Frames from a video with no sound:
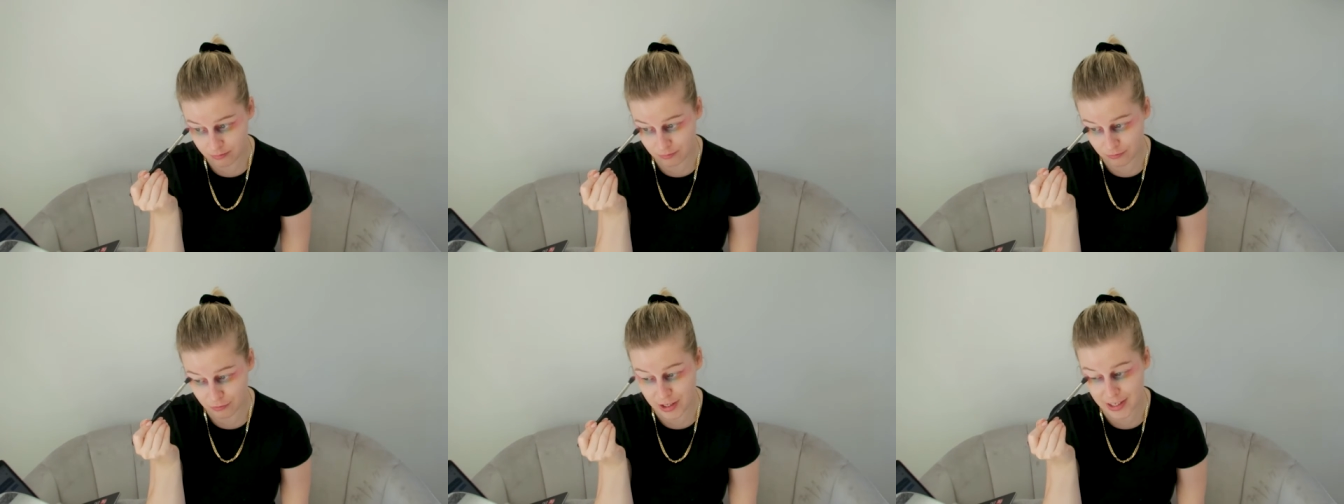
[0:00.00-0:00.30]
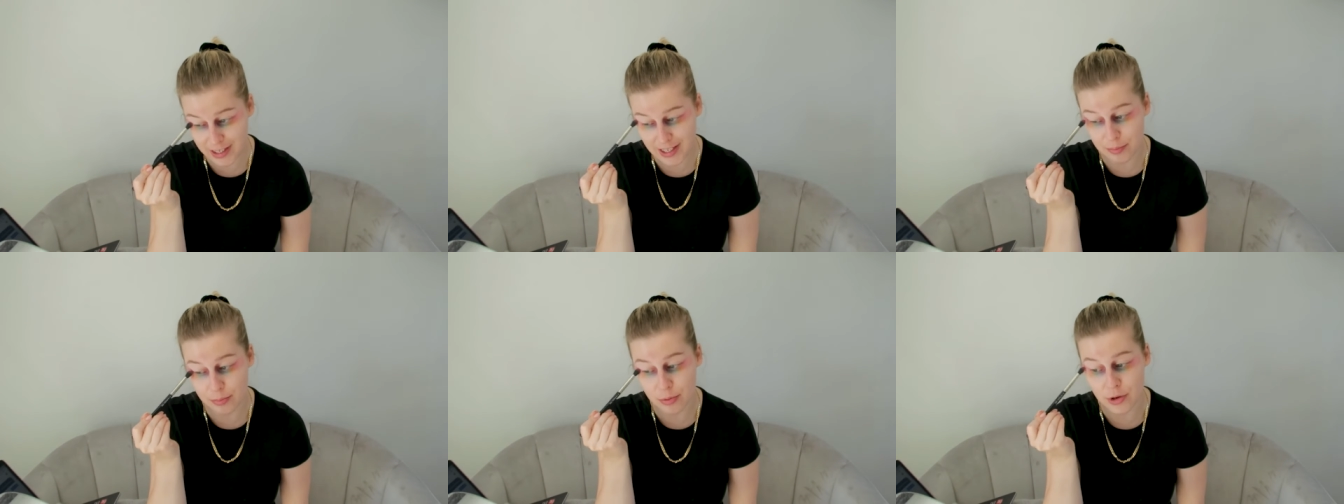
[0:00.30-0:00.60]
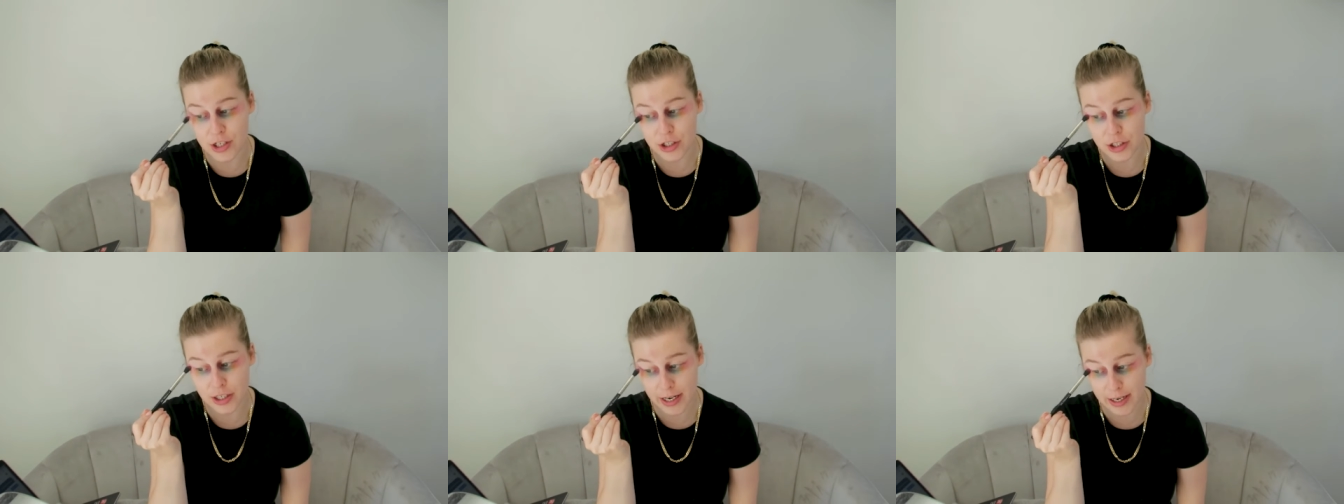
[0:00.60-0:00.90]
really
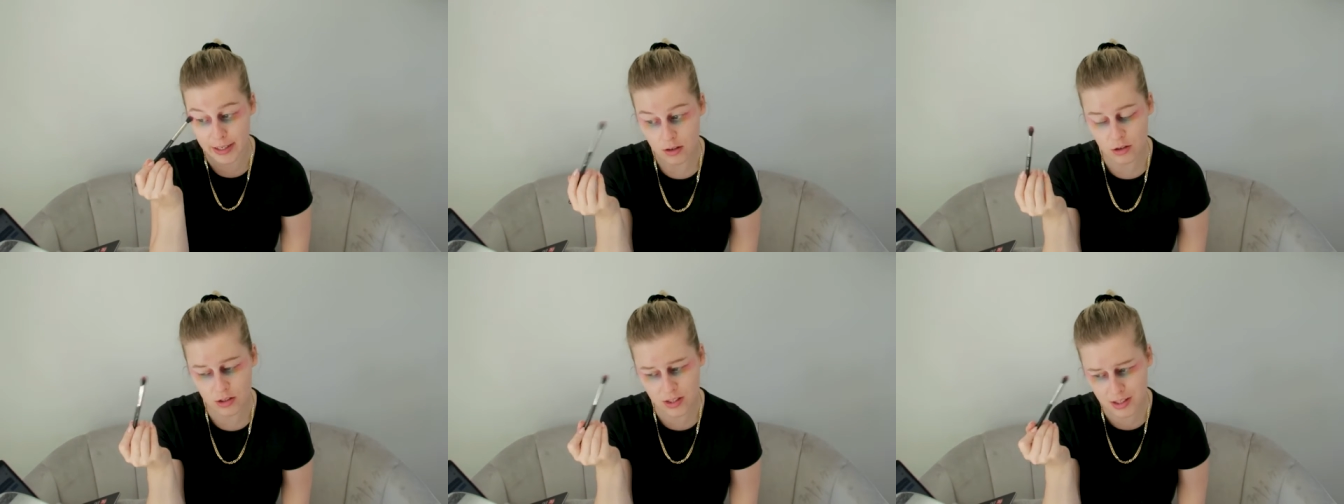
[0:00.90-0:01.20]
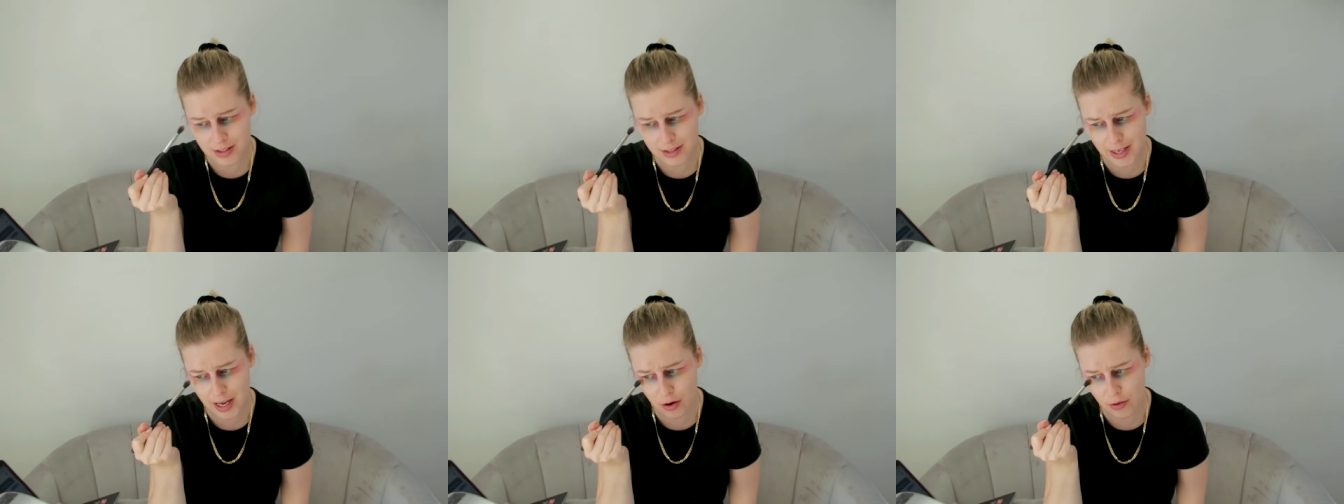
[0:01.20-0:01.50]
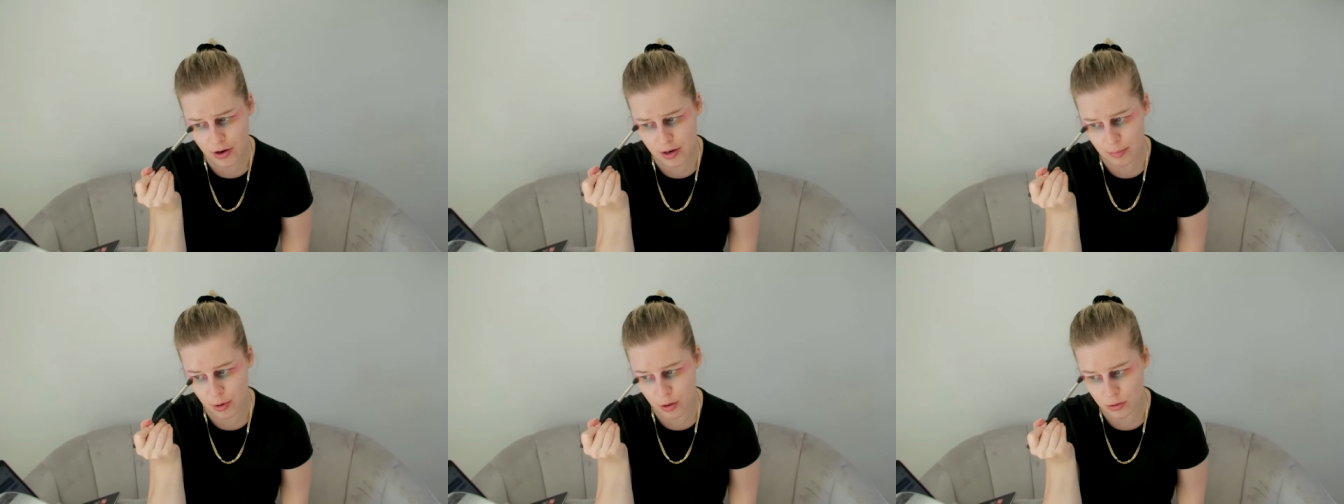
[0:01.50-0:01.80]
appreciate because it's
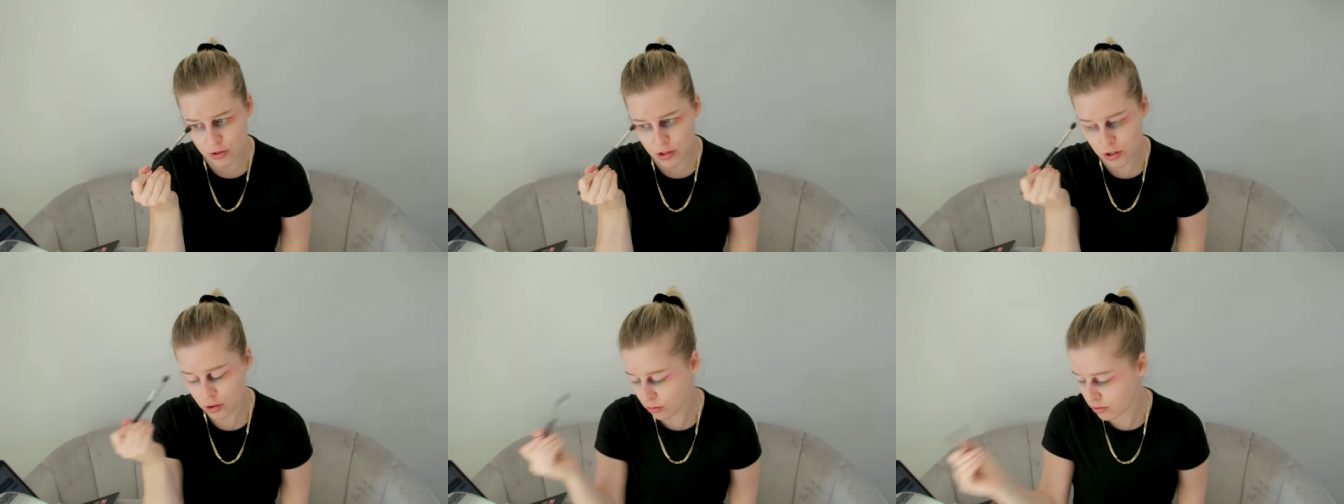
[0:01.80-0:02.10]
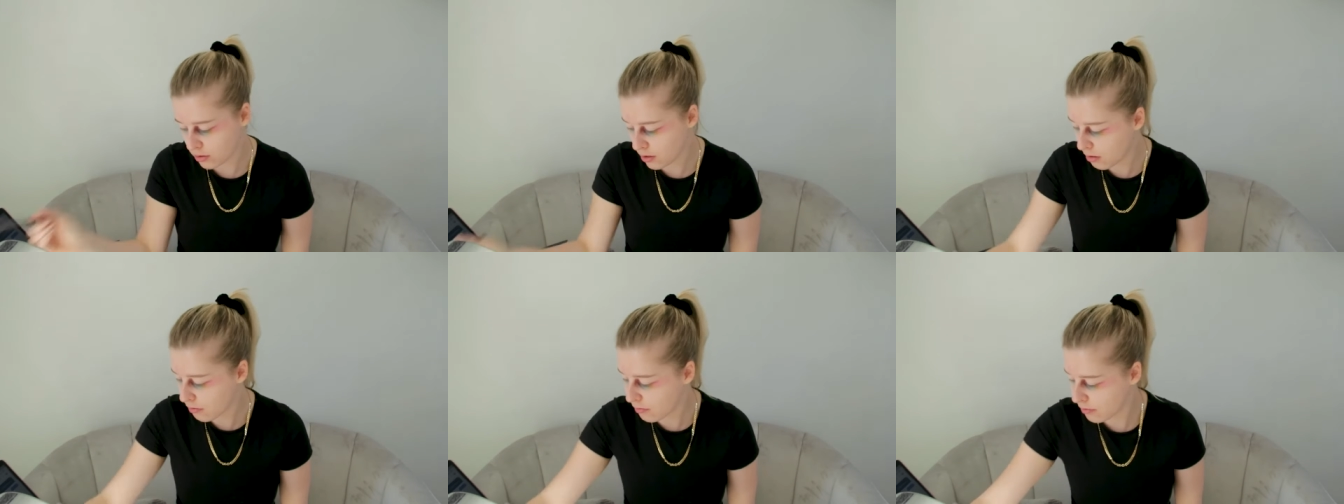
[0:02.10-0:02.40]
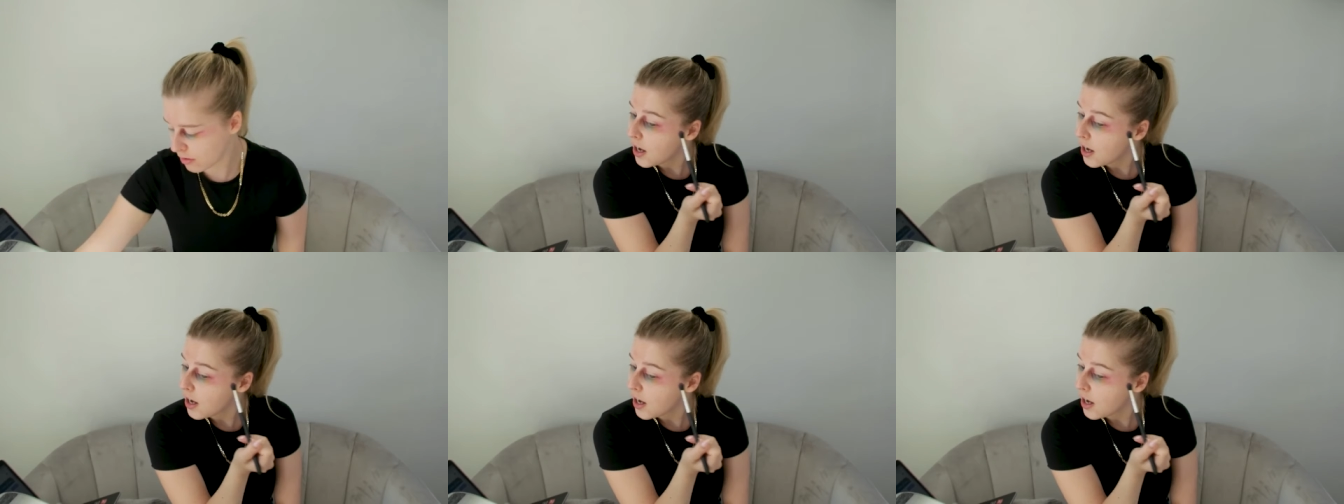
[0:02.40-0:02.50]
scary posting your stuff.